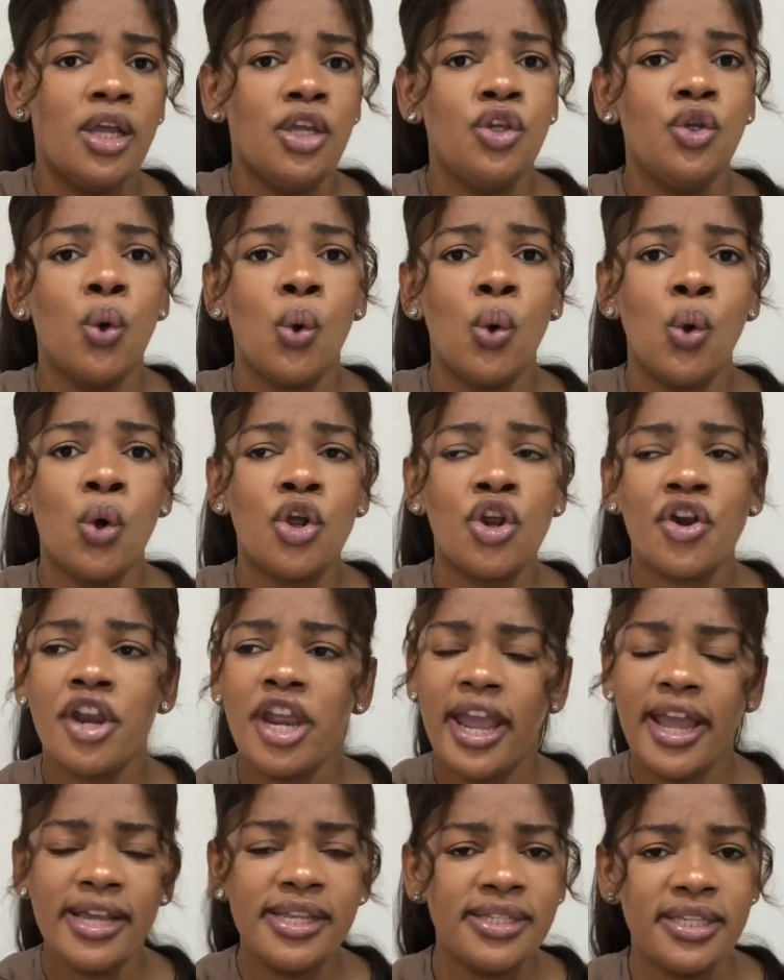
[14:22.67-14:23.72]
your
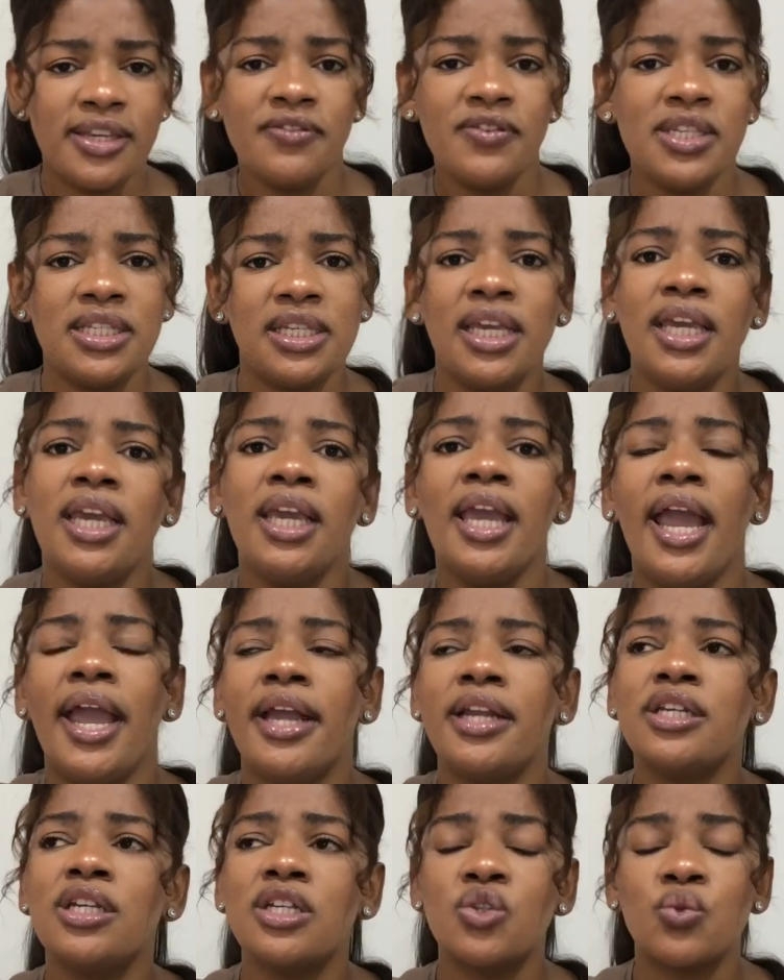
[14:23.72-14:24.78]
creativity
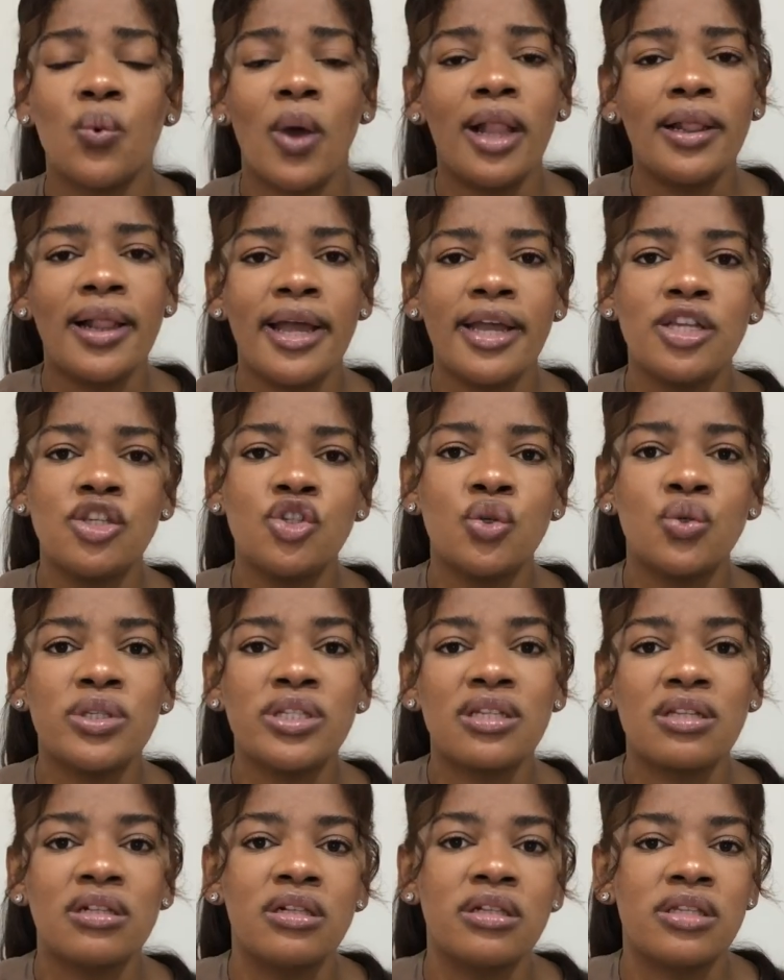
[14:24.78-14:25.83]
and as well as your
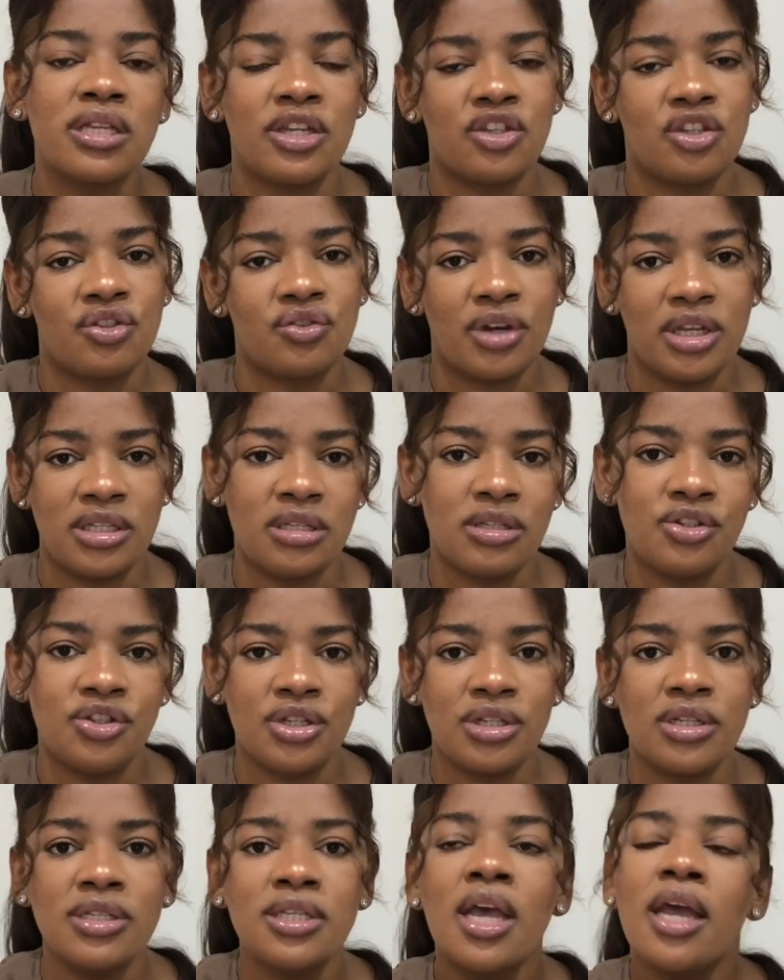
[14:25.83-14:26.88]
skills and
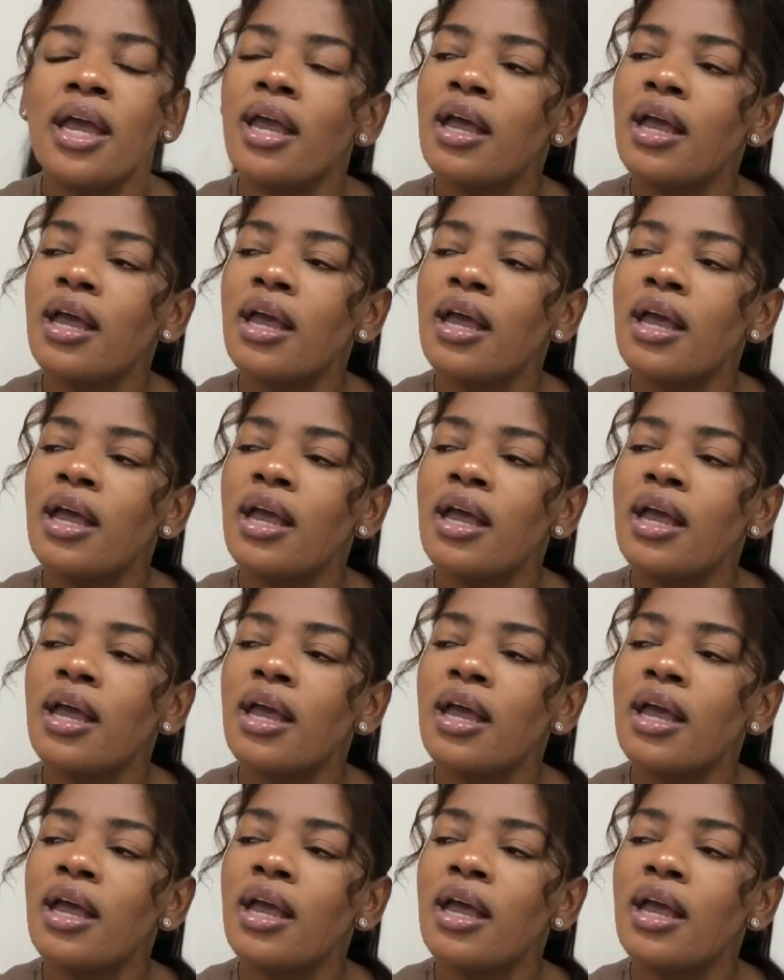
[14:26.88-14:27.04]
strategies.